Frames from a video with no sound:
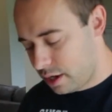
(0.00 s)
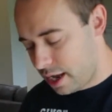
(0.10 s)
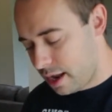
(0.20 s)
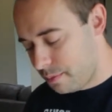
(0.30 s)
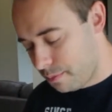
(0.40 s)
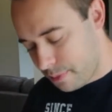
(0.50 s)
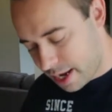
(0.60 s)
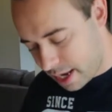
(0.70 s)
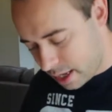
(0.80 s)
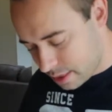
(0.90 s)
and
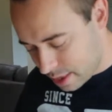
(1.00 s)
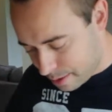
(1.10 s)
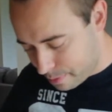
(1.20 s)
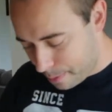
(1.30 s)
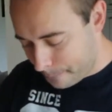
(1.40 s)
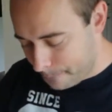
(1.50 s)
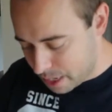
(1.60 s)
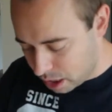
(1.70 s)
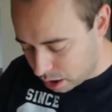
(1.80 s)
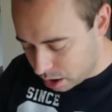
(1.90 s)
make them
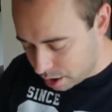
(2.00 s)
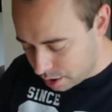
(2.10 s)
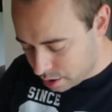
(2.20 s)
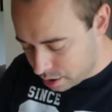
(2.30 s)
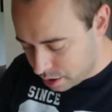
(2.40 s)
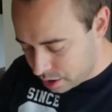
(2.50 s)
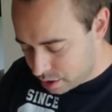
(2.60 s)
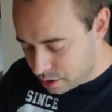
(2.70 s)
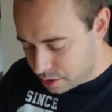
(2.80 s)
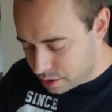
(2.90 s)
bigger.
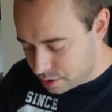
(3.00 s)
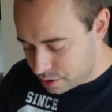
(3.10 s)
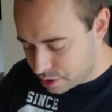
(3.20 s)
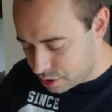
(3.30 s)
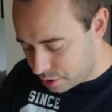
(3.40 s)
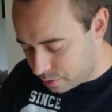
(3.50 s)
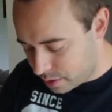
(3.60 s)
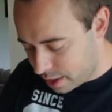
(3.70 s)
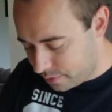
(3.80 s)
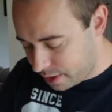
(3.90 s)
So
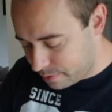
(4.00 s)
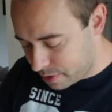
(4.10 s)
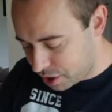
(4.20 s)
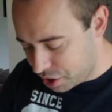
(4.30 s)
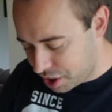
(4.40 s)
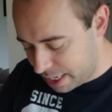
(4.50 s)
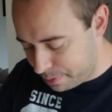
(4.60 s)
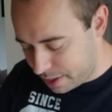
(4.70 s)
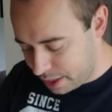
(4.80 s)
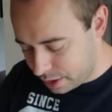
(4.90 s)
I've got my shape
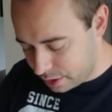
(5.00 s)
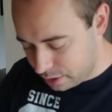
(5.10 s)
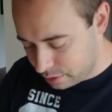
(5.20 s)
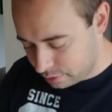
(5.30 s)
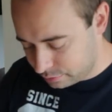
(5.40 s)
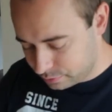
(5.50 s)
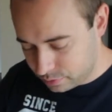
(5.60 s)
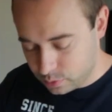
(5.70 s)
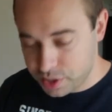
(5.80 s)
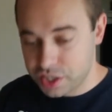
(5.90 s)
here,
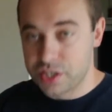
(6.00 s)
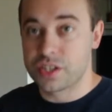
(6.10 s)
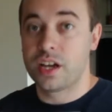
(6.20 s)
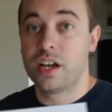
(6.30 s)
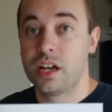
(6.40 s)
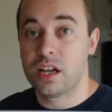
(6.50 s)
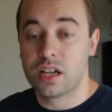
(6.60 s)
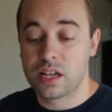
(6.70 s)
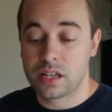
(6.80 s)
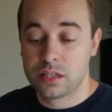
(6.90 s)
which is
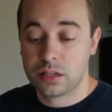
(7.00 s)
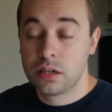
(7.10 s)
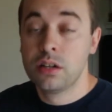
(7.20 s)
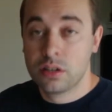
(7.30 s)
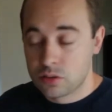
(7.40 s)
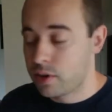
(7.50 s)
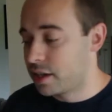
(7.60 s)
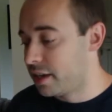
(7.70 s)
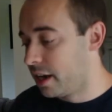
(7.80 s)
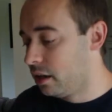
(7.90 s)
a
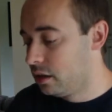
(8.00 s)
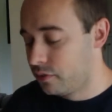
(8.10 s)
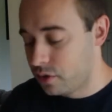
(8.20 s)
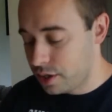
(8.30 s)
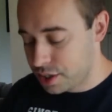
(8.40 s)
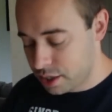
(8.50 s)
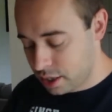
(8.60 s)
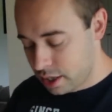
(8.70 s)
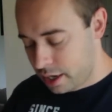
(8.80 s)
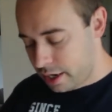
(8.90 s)
rectangle, of course.
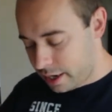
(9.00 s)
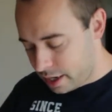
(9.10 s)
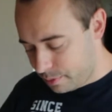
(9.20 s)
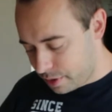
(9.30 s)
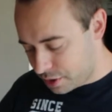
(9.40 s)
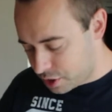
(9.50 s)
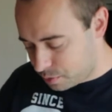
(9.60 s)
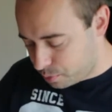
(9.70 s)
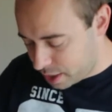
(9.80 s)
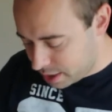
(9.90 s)
And I'm going to
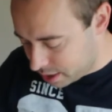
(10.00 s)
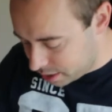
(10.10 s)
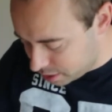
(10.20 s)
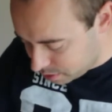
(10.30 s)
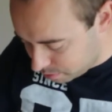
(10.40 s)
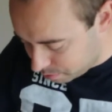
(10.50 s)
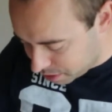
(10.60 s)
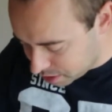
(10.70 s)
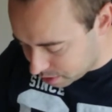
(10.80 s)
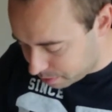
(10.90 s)
spread these
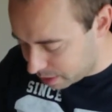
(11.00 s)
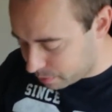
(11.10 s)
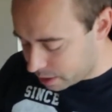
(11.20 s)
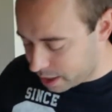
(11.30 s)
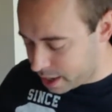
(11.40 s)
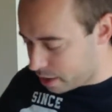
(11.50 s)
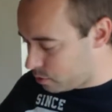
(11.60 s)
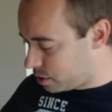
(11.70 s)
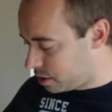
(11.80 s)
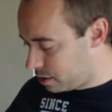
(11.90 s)
pieces of paper
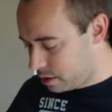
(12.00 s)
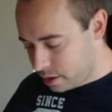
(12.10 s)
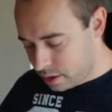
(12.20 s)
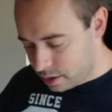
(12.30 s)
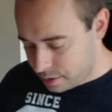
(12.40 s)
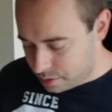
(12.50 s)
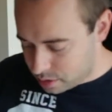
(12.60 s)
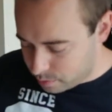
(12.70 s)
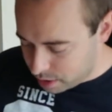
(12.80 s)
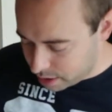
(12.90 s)
out to
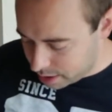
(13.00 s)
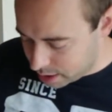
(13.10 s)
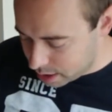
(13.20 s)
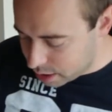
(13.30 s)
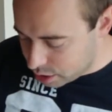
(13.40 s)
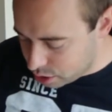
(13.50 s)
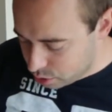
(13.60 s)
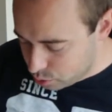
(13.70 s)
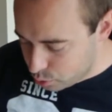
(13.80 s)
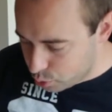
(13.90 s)
make a
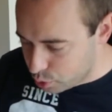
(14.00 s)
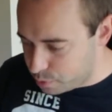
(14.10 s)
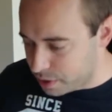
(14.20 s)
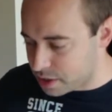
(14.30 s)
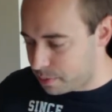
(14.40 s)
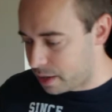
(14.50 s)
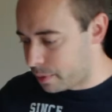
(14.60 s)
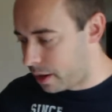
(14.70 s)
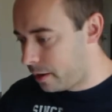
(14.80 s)
huge piece of paper.